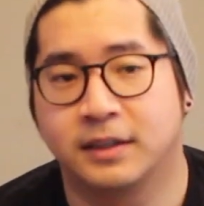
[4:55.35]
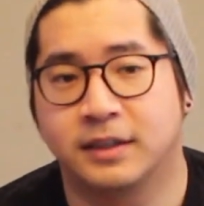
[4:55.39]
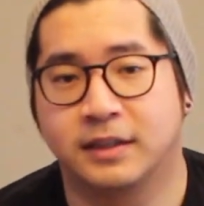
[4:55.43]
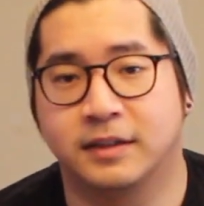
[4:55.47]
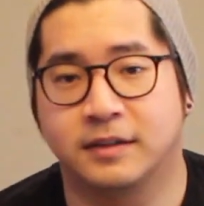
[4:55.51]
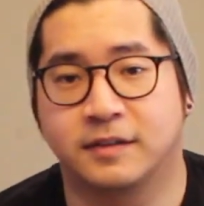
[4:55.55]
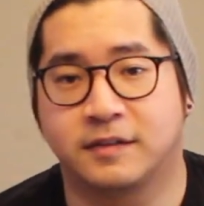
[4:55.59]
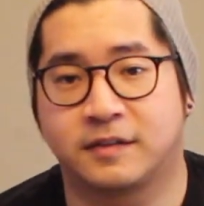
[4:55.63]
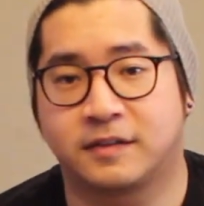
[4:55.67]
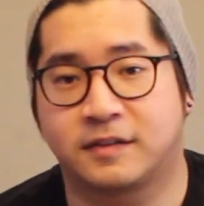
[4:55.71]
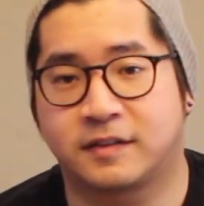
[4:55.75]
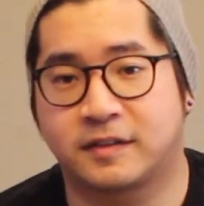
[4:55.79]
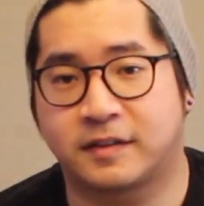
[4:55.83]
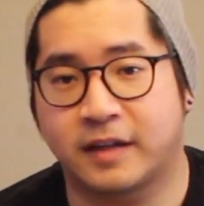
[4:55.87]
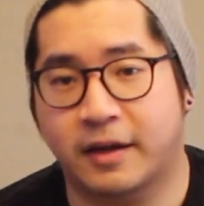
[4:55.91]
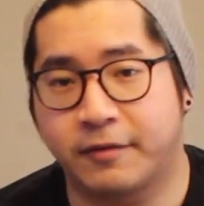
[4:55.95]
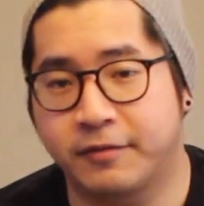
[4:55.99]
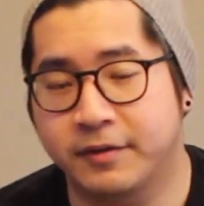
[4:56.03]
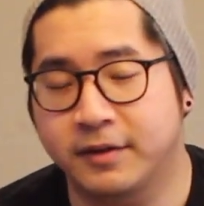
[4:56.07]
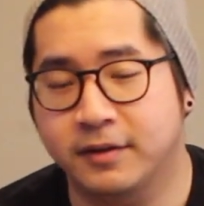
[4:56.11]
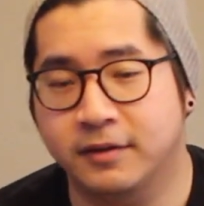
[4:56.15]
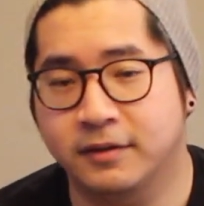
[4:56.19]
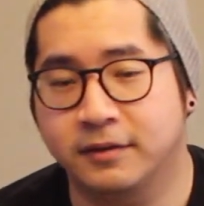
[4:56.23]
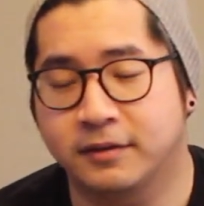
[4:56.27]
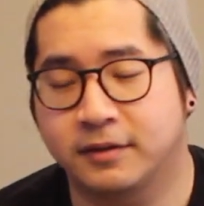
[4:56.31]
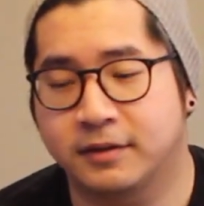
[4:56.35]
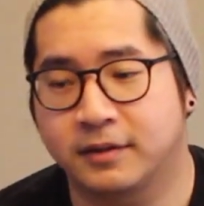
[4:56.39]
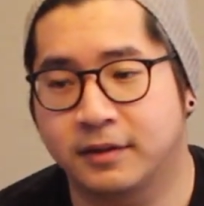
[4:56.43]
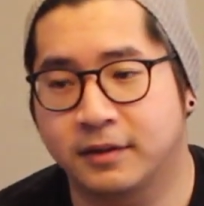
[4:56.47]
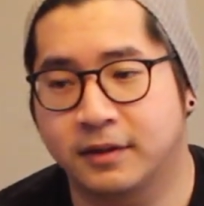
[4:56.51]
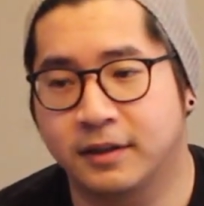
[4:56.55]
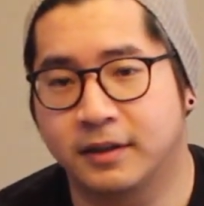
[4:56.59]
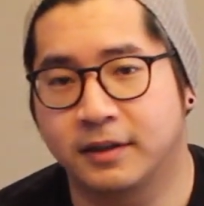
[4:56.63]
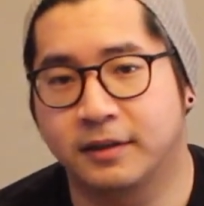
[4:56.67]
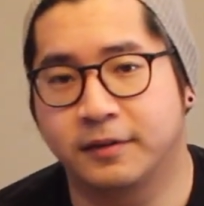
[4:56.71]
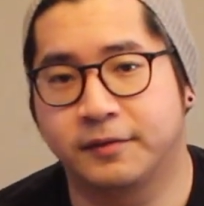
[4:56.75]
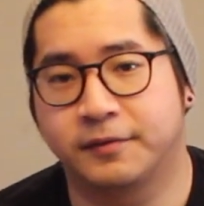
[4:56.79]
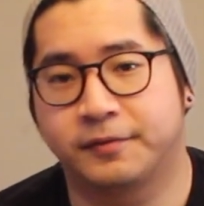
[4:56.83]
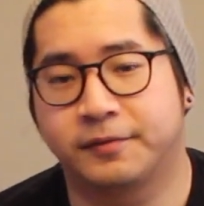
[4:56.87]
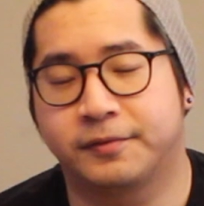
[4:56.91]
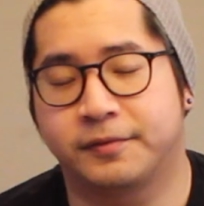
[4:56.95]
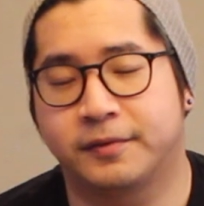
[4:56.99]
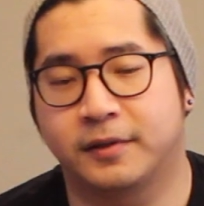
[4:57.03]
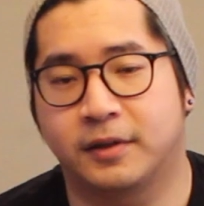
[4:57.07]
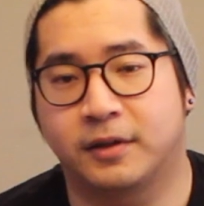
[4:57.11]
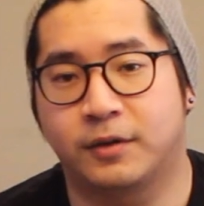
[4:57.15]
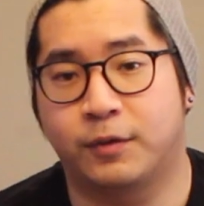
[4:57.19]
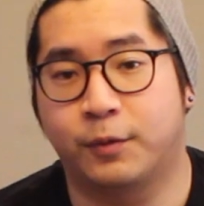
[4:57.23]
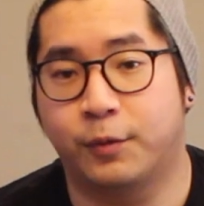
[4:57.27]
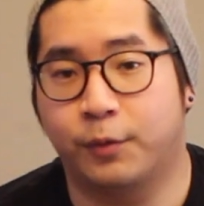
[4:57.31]
is 7
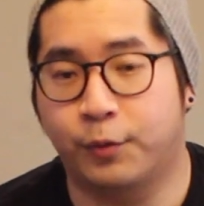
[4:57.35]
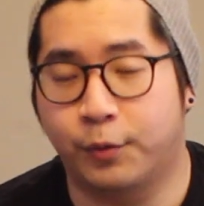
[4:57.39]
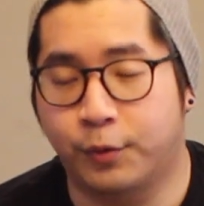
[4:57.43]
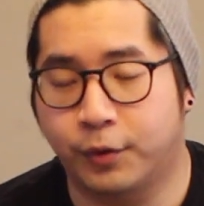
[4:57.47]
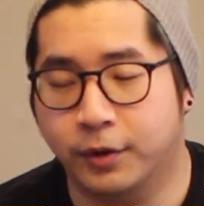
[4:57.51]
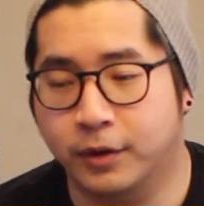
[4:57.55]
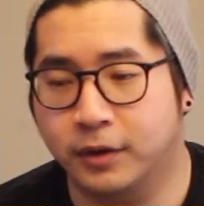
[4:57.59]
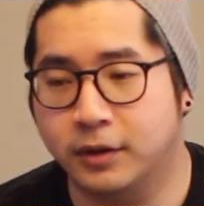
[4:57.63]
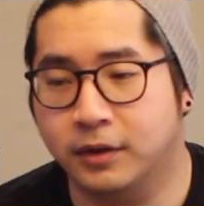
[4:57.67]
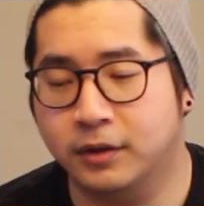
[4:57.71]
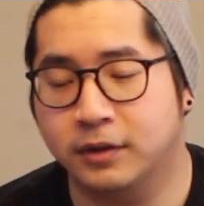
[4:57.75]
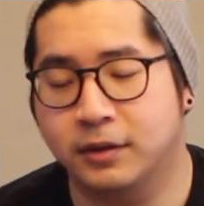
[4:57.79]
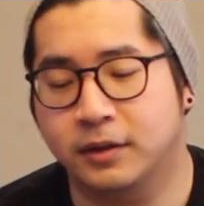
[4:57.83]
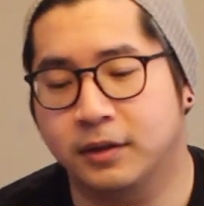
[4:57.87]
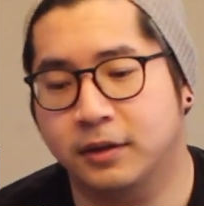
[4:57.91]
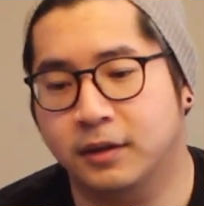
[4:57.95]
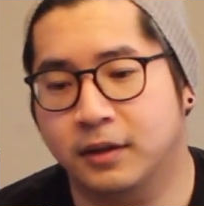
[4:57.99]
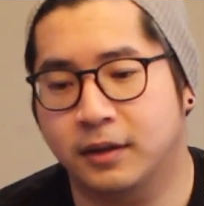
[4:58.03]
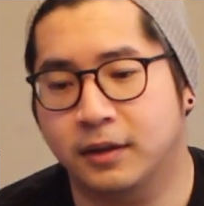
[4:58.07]
if or